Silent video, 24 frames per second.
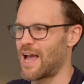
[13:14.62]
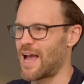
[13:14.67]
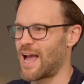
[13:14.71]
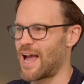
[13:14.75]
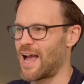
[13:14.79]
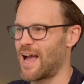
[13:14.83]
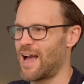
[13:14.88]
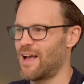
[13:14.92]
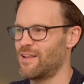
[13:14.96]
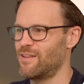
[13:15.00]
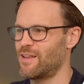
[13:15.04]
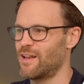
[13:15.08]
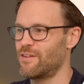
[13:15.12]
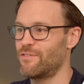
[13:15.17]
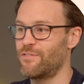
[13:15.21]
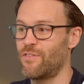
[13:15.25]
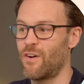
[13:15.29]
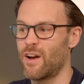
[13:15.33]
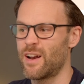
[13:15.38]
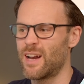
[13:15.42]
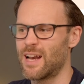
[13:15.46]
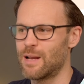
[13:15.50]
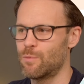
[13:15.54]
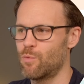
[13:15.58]
And then
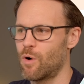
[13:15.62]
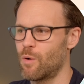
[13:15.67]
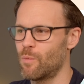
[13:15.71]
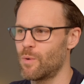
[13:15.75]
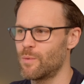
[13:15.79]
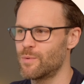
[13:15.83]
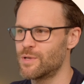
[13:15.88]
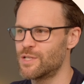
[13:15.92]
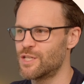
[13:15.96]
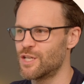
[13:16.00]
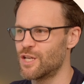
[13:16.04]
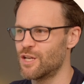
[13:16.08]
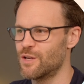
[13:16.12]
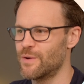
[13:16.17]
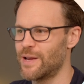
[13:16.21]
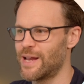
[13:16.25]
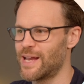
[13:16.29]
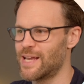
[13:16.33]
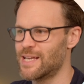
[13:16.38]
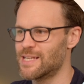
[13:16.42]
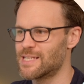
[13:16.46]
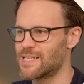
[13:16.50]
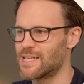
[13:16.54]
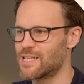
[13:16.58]
finally, what we would do
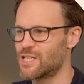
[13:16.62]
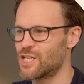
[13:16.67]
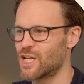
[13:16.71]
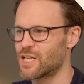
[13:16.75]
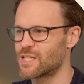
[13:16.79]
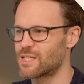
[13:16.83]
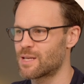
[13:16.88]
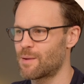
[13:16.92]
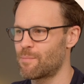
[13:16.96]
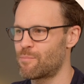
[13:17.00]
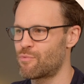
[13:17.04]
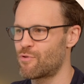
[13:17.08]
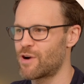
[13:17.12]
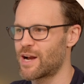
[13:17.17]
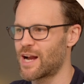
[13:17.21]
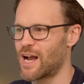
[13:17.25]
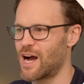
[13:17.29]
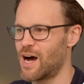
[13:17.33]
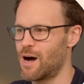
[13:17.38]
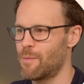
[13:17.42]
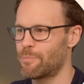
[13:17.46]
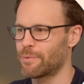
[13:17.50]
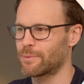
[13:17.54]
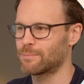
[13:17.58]
is just bring
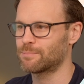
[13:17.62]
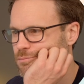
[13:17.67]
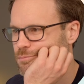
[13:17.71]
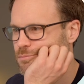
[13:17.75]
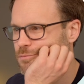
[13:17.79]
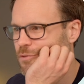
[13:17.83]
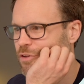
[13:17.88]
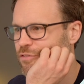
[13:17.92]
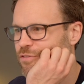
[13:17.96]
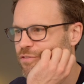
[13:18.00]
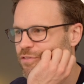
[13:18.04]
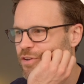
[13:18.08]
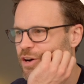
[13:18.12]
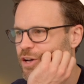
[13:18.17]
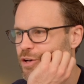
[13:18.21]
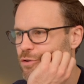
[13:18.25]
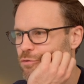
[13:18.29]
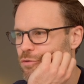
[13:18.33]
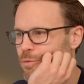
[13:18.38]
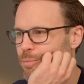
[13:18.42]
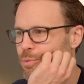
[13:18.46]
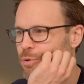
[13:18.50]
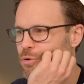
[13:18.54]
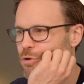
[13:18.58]
up final
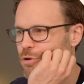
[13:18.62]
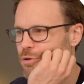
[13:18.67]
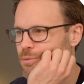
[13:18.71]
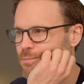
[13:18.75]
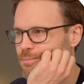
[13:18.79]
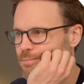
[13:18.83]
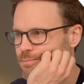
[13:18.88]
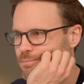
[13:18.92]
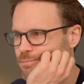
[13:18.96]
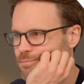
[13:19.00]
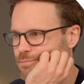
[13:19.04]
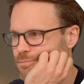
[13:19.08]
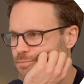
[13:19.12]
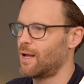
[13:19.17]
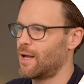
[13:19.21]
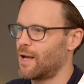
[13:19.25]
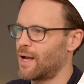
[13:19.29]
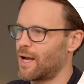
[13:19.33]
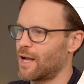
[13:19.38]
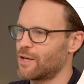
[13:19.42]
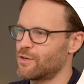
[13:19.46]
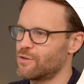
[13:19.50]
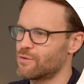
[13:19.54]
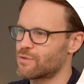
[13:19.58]
report,
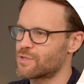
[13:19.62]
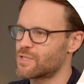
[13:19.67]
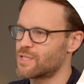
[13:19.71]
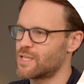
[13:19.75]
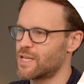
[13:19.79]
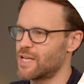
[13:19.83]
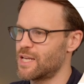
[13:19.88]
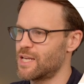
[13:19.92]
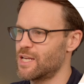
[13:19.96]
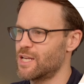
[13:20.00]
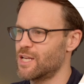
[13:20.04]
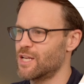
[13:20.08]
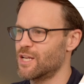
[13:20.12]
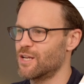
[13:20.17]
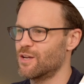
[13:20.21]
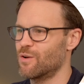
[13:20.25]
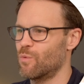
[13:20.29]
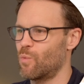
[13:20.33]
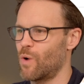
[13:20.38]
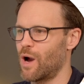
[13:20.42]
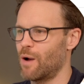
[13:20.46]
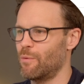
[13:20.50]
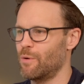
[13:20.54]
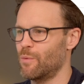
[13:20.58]
and you'll see
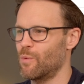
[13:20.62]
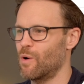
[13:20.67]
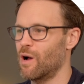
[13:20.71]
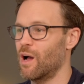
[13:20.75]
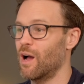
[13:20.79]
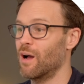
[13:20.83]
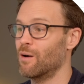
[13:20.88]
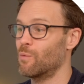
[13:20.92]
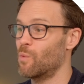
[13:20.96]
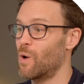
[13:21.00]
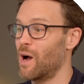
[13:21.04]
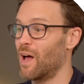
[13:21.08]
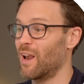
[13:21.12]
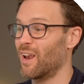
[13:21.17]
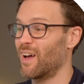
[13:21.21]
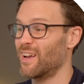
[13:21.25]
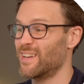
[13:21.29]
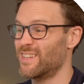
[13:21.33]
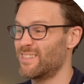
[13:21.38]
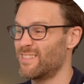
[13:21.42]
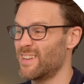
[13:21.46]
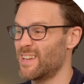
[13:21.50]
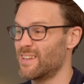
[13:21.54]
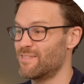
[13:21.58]
where we were. Wow, I
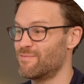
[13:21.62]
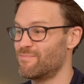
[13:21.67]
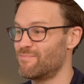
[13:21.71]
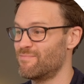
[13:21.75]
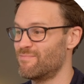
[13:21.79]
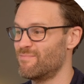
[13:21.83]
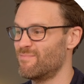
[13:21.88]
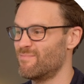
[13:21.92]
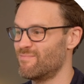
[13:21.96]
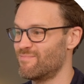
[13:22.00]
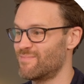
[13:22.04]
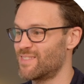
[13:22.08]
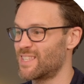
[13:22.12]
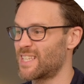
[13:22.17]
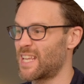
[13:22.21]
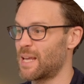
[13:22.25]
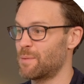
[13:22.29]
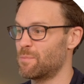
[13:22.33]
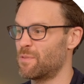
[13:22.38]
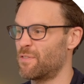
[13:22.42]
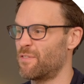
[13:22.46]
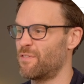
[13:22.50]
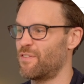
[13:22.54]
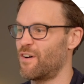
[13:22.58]
did
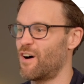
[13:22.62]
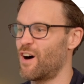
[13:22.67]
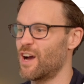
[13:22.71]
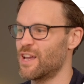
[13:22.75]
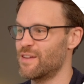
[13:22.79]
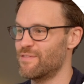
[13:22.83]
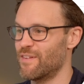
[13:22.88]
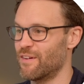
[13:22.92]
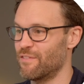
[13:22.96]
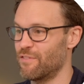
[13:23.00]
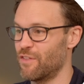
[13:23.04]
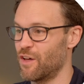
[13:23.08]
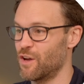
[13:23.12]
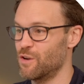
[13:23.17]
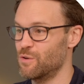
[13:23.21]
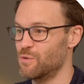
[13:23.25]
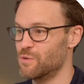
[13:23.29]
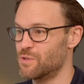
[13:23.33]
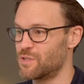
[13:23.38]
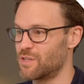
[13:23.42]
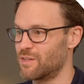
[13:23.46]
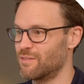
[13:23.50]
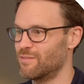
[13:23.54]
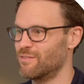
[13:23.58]
skipped five of
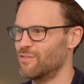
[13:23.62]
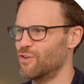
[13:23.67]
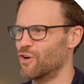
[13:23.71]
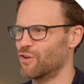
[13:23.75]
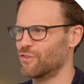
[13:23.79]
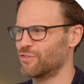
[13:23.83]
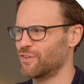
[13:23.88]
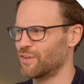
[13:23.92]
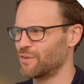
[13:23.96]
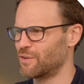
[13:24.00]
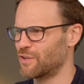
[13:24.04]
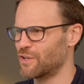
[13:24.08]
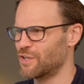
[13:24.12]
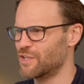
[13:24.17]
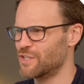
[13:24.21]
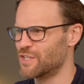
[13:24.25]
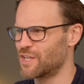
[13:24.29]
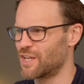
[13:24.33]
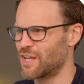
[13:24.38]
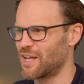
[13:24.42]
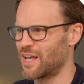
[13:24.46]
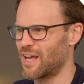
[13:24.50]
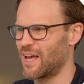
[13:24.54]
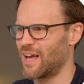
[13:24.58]
those, not so good
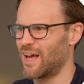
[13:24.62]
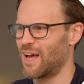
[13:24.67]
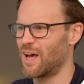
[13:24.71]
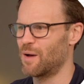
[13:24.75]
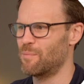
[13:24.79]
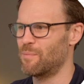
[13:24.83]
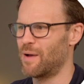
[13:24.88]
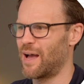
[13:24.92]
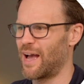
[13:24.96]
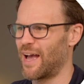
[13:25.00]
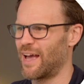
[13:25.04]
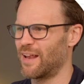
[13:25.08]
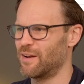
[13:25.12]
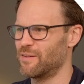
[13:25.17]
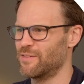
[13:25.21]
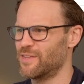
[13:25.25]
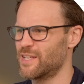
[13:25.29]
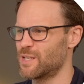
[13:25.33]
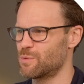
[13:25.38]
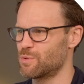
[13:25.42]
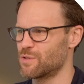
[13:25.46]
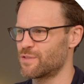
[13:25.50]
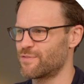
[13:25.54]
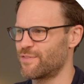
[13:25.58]
um, and
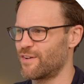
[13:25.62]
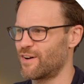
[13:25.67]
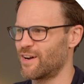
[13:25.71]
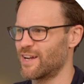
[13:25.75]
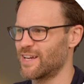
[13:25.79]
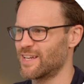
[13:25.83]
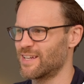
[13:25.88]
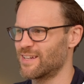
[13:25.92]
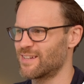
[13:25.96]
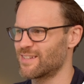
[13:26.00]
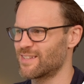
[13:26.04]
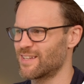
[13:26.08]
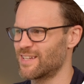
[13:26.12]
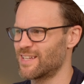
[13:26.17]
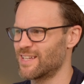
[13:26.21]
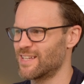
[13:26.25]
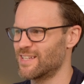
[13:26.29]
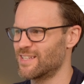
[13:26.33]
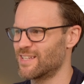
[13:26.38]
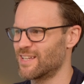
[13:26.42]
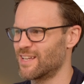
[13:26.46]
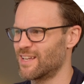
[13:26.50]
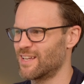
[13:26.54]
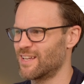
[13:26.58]
this was fine because I did